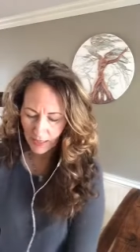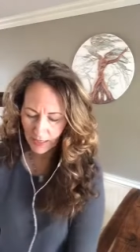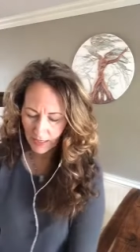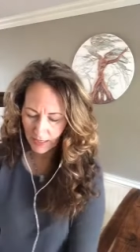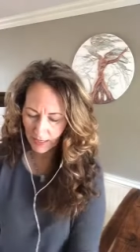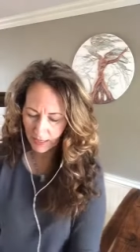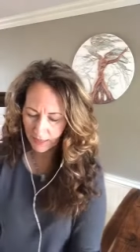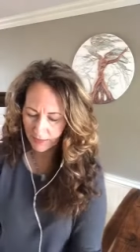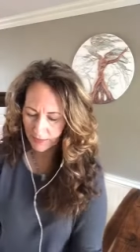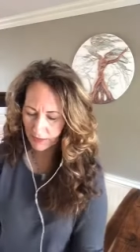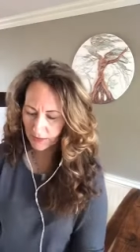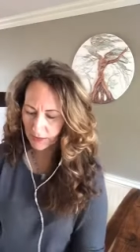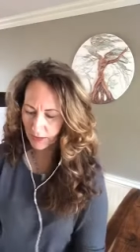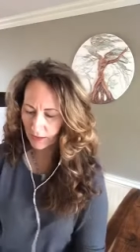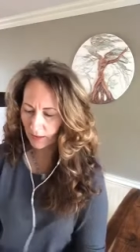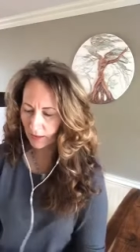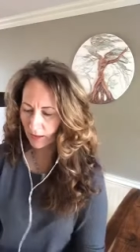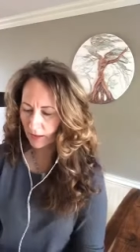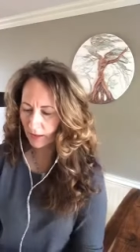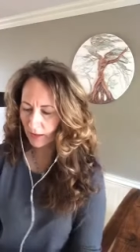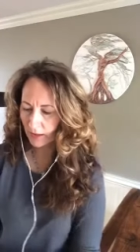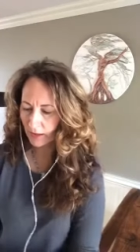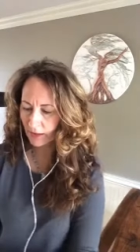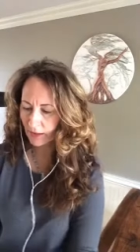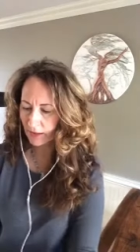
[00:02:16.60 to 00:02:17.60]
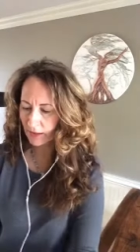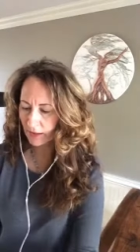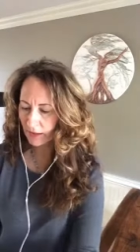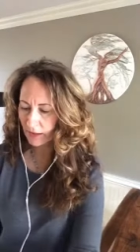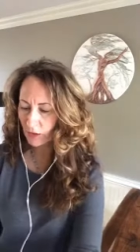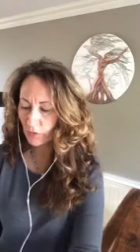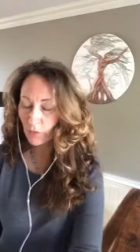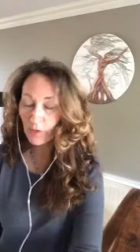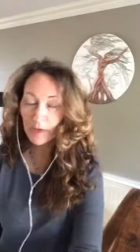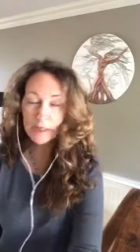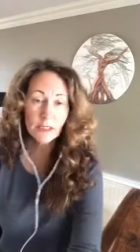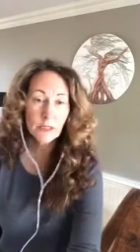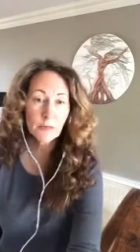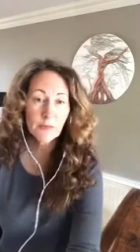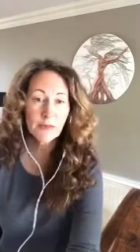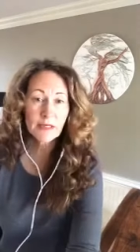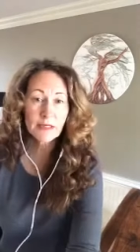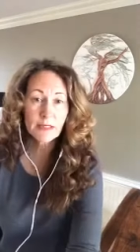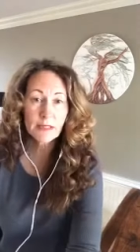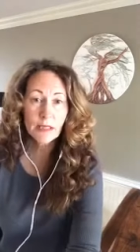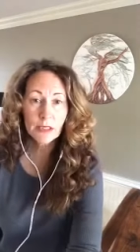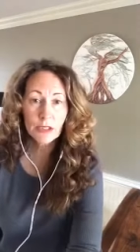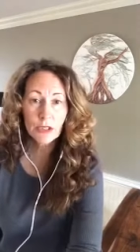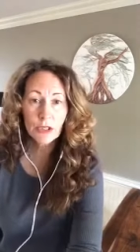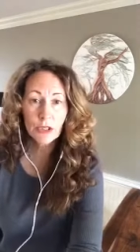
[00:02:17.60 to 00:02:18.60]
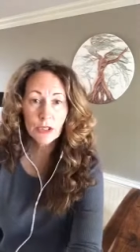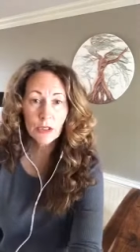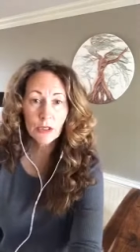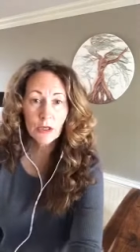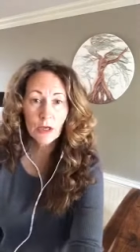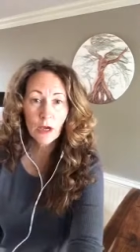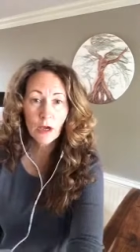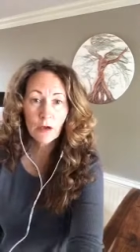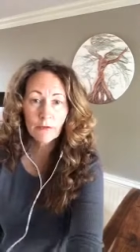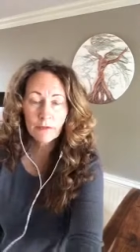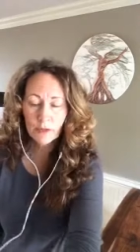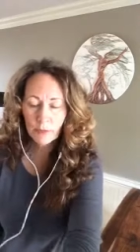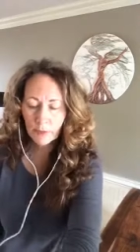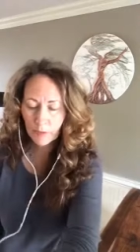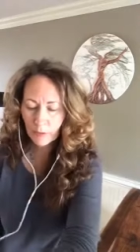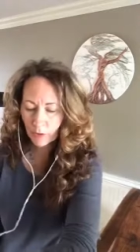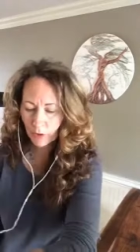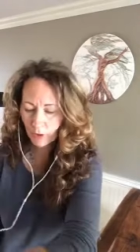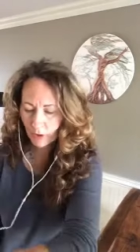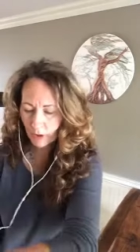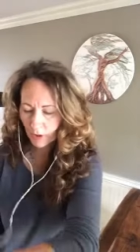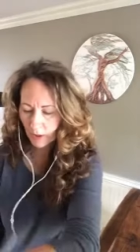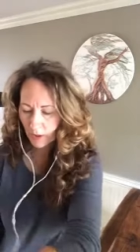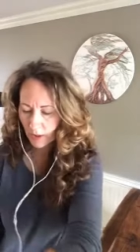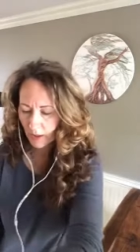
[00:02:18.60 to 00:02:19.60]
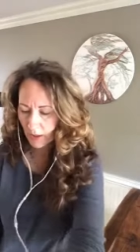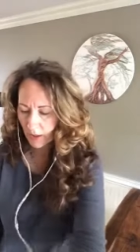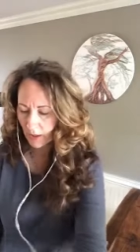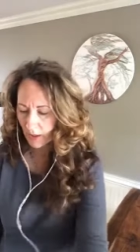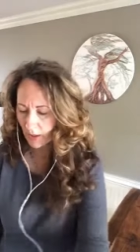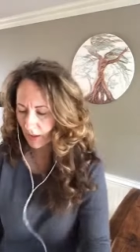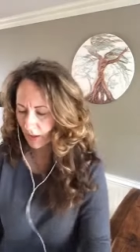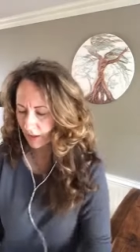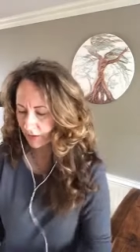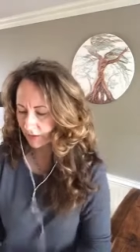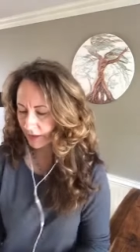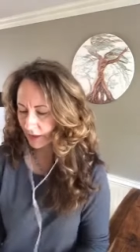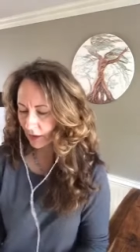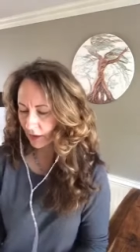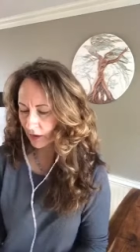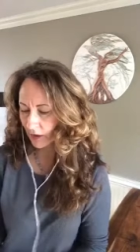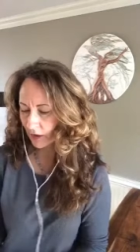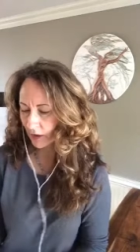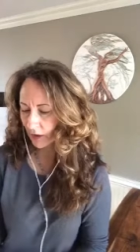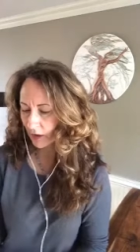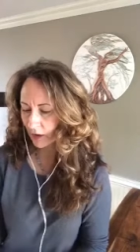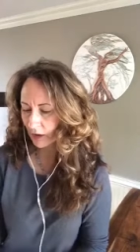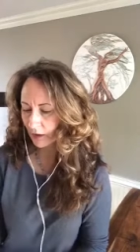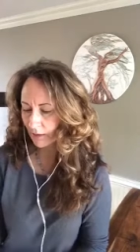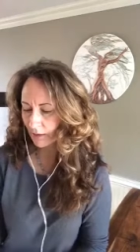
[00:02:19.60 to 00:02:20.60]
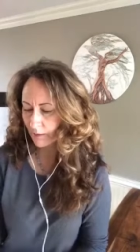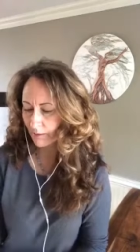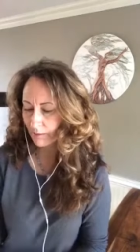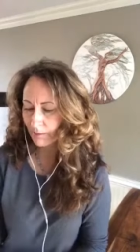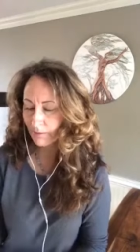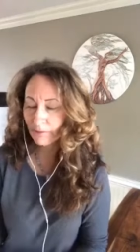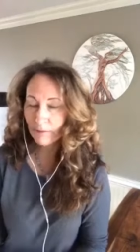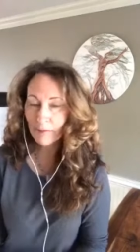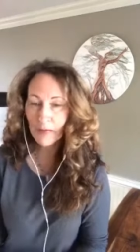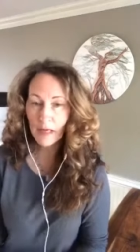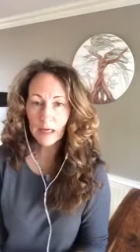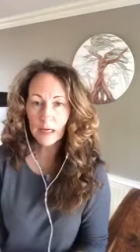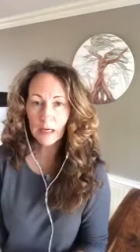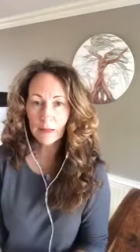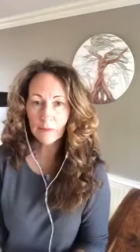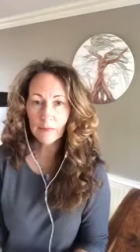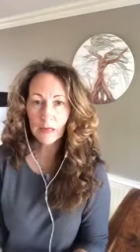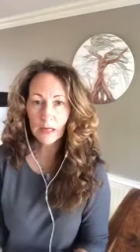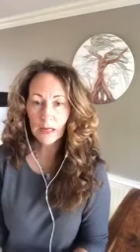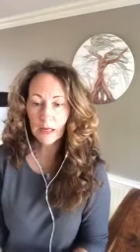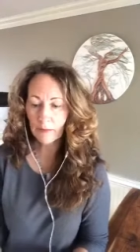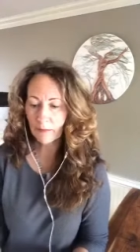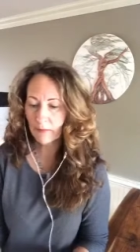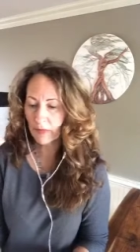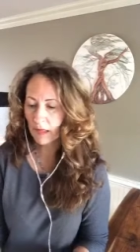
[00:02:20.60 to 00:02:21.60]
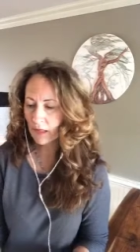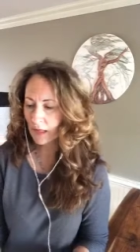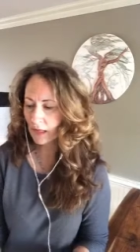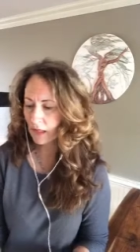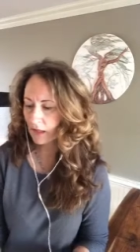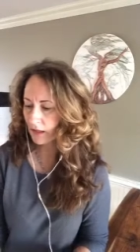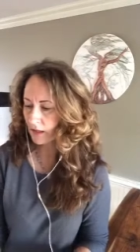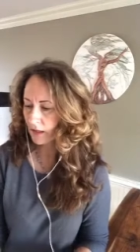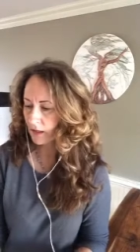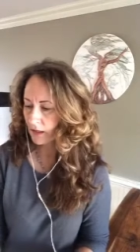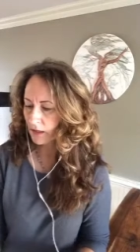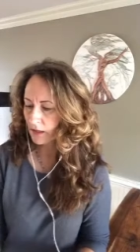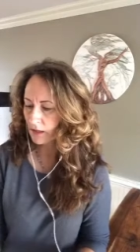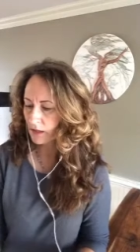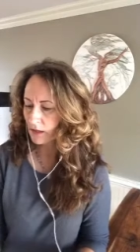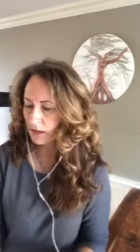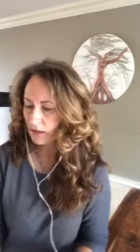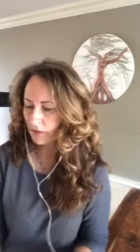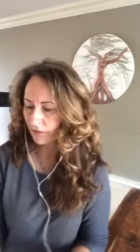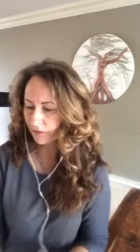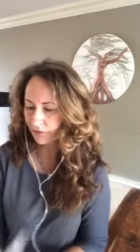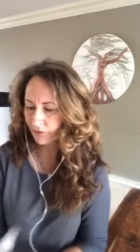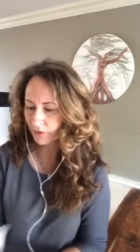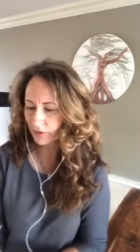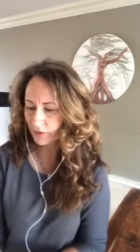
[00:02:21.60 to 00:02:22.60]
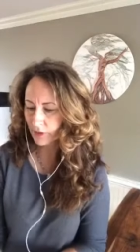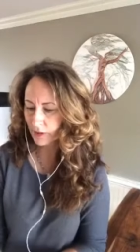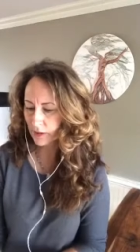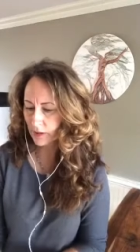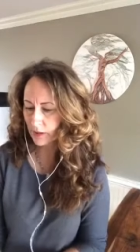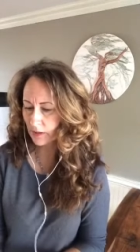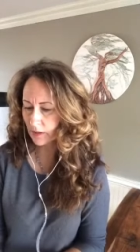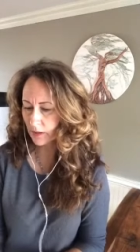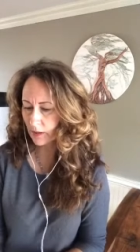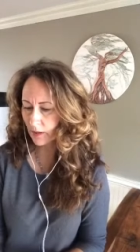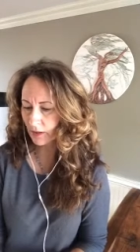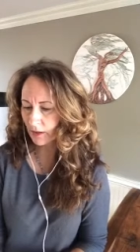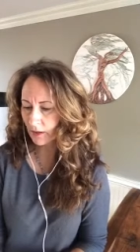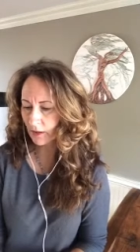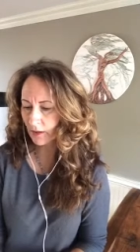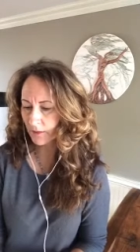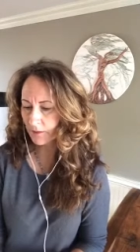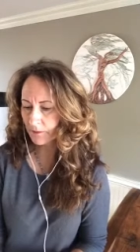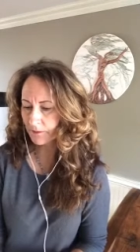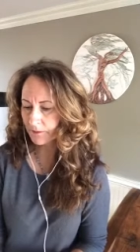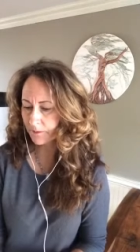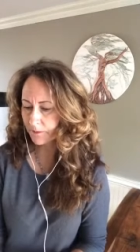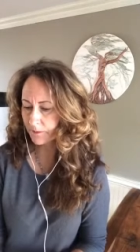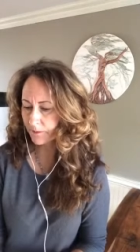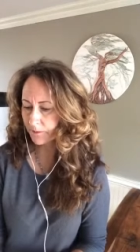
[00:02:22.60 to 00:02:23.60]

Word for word: And uh, in the recipe section of the book, uh, there are many, many, many different uh,